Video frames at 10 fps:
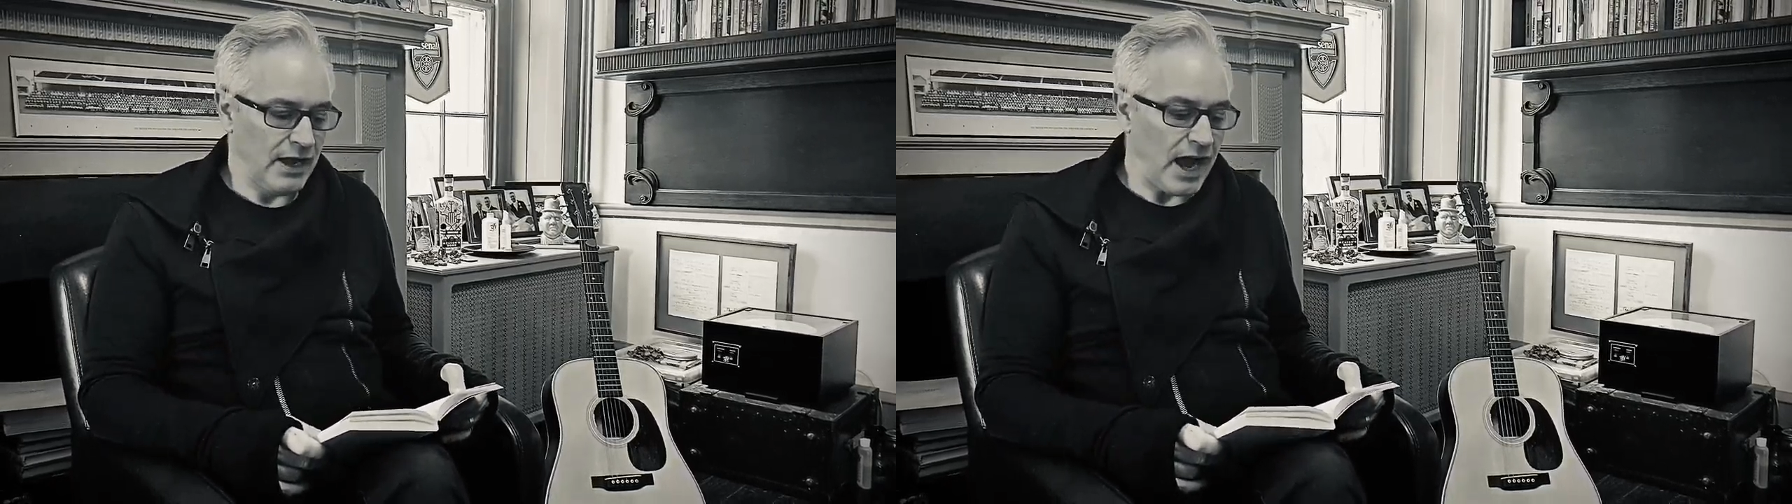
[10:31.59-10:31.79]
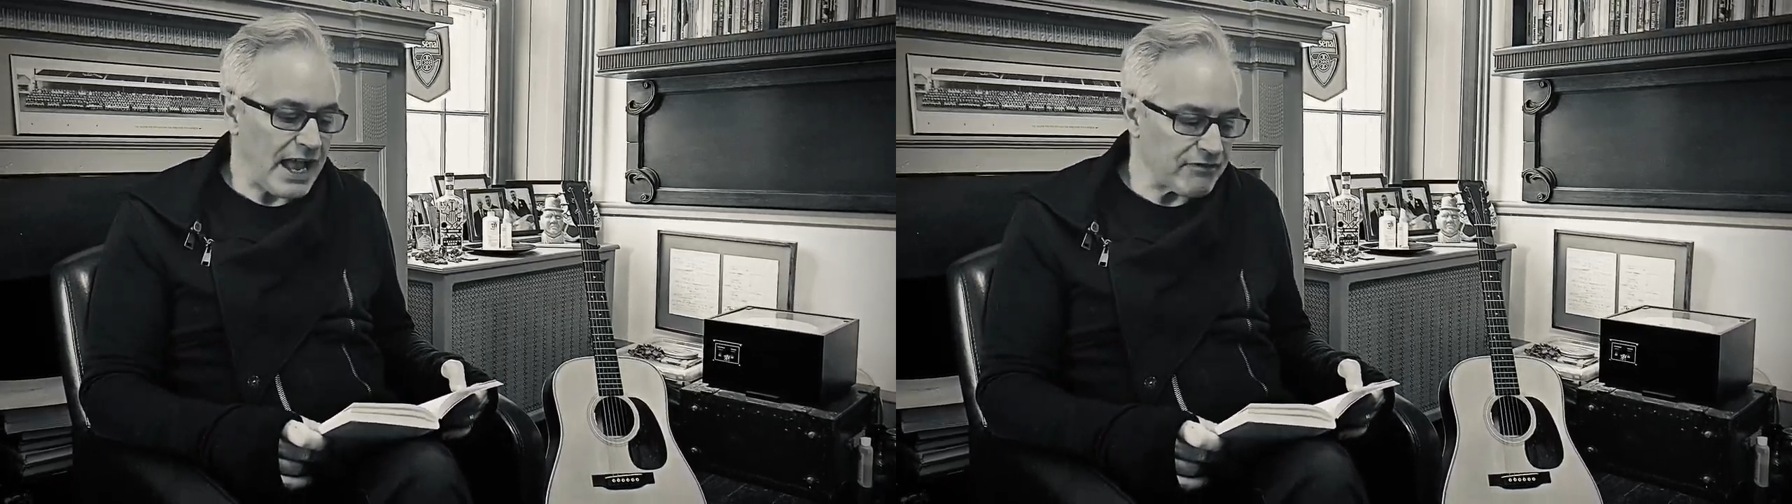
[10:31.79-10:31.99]

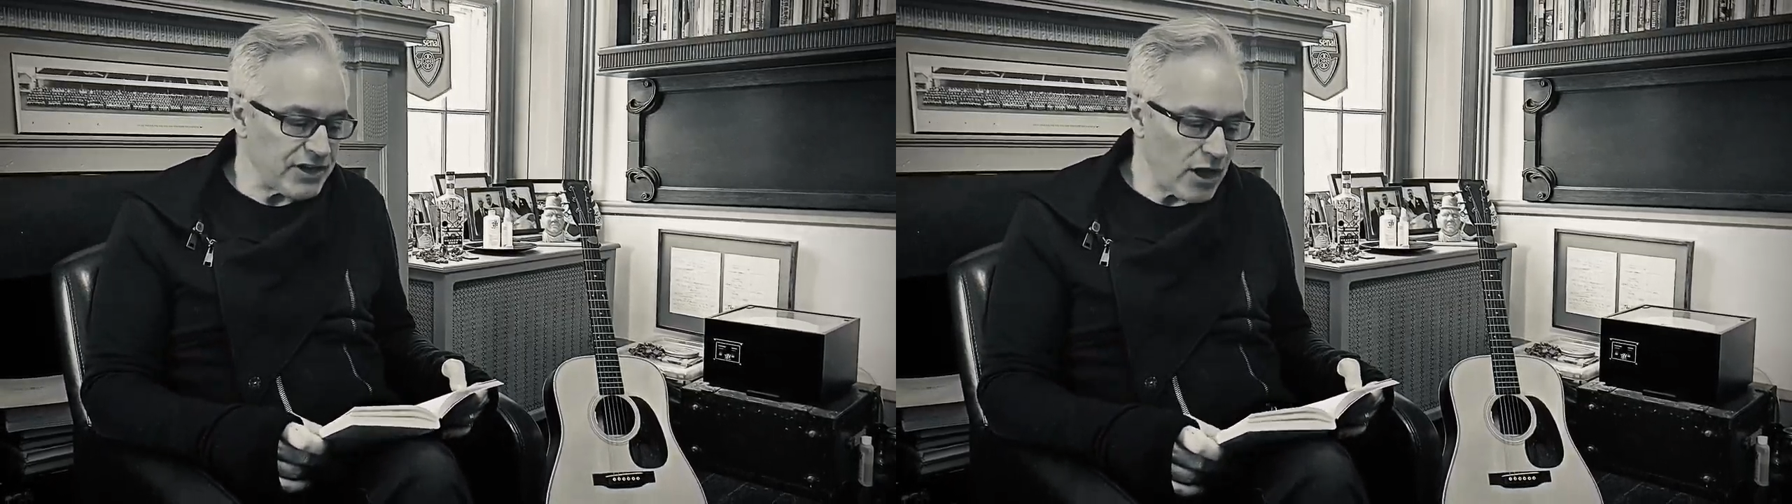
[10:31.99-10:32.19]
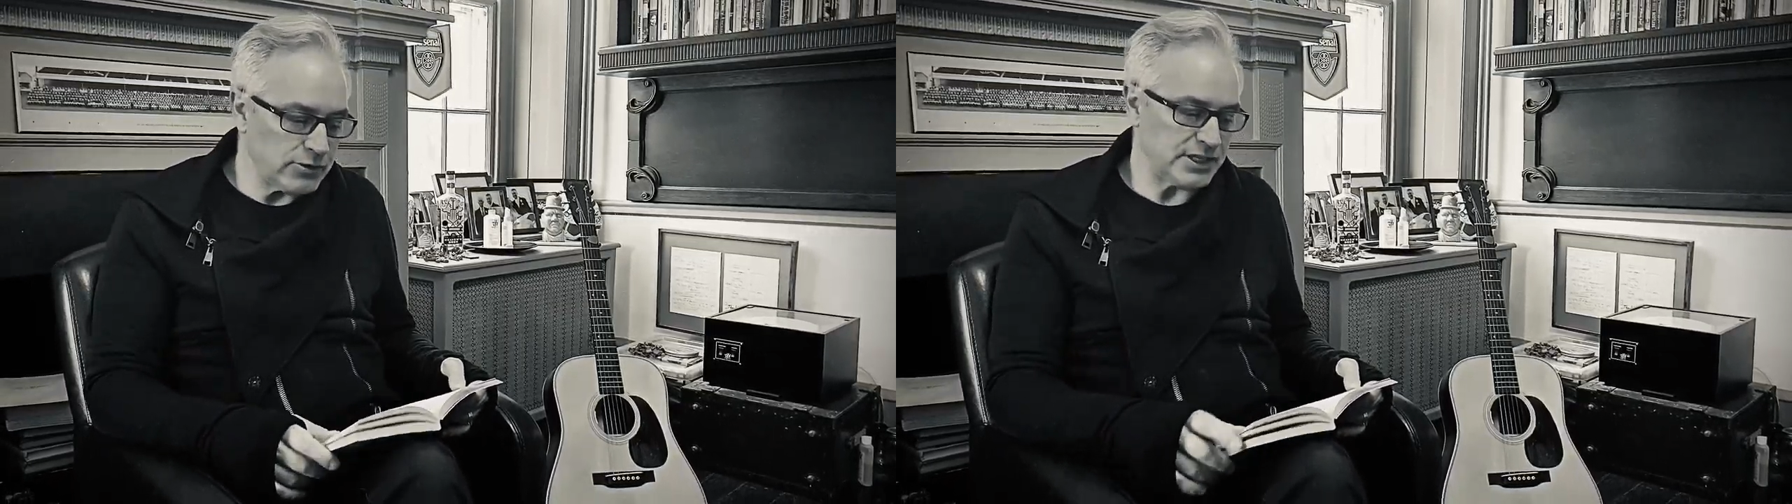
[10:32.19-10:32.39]
I have
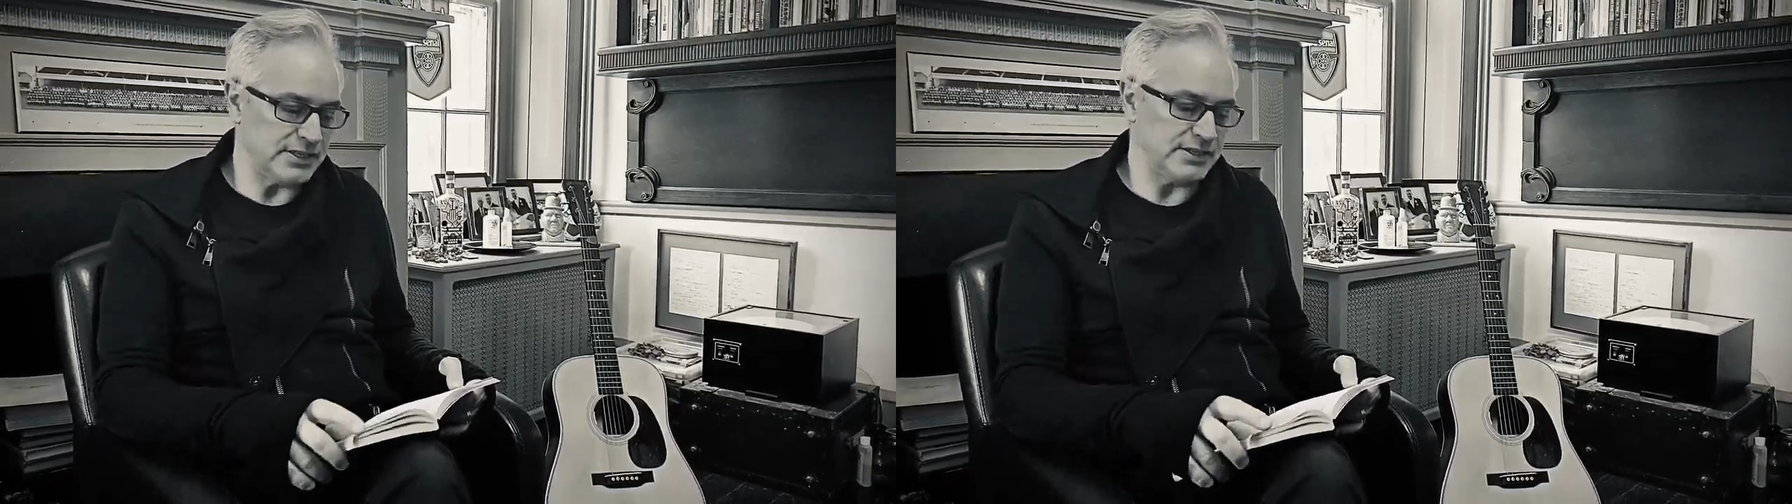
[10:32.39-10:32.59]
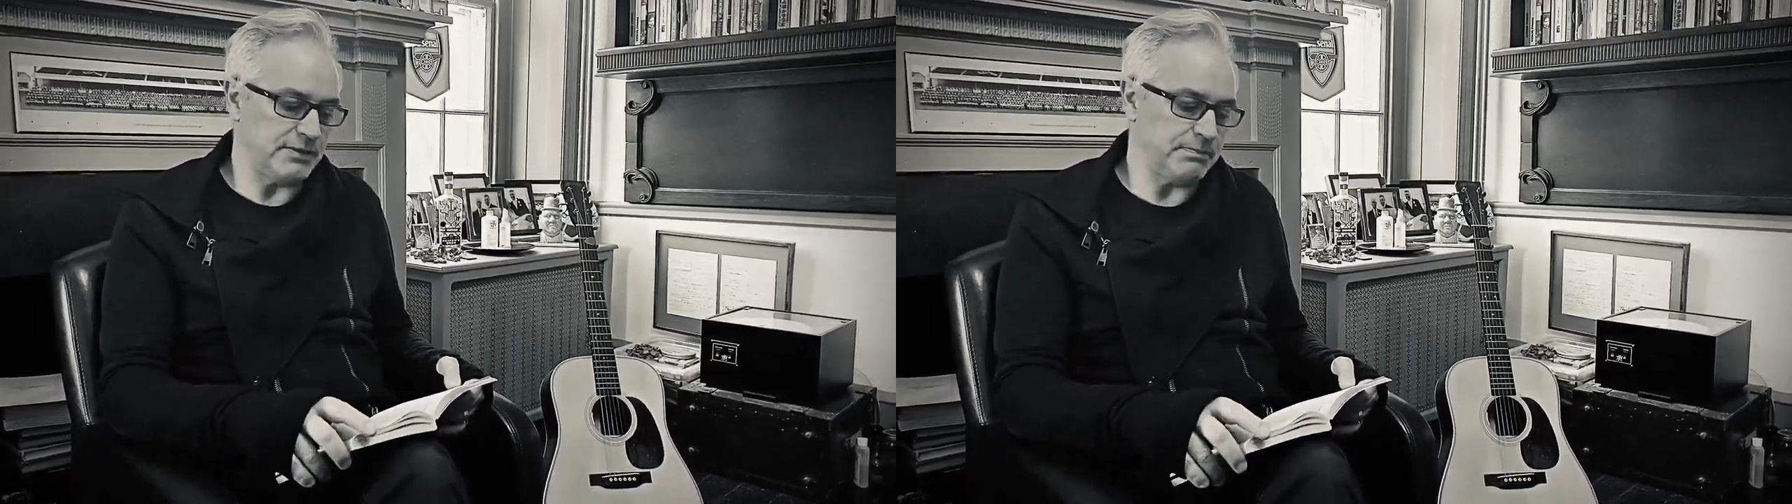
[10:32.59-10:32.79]

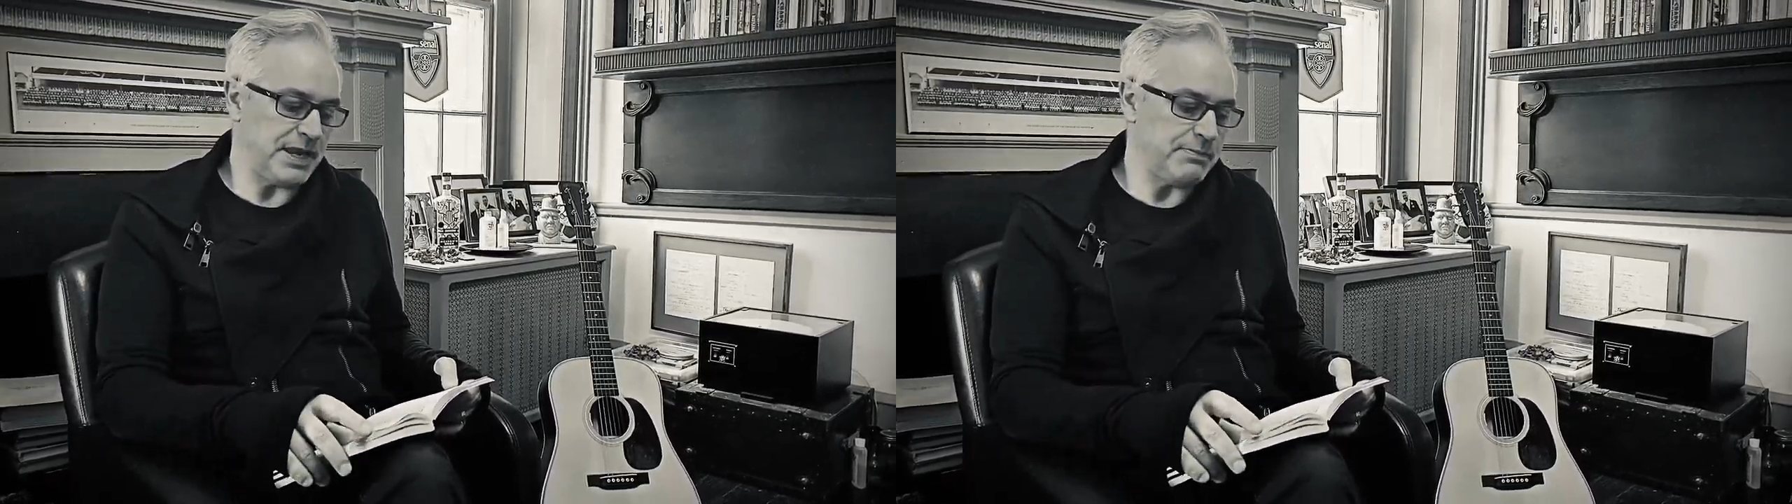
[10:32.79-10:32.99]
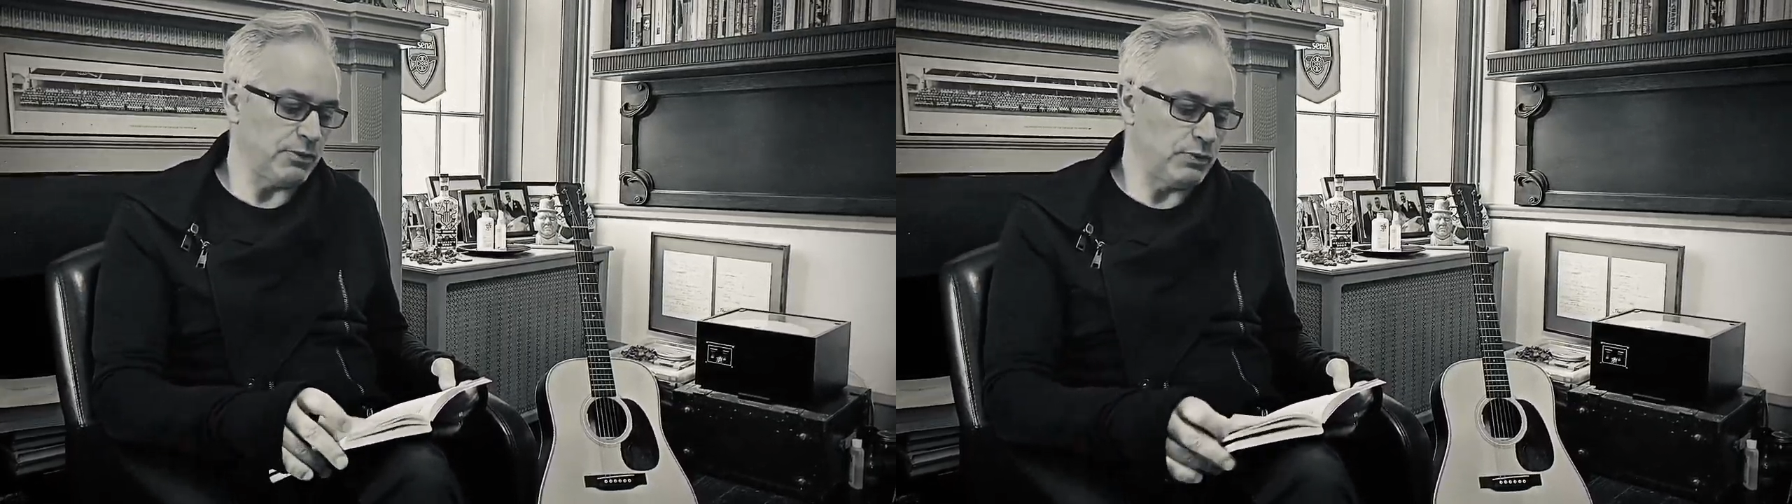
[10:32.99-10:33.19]
noticed that people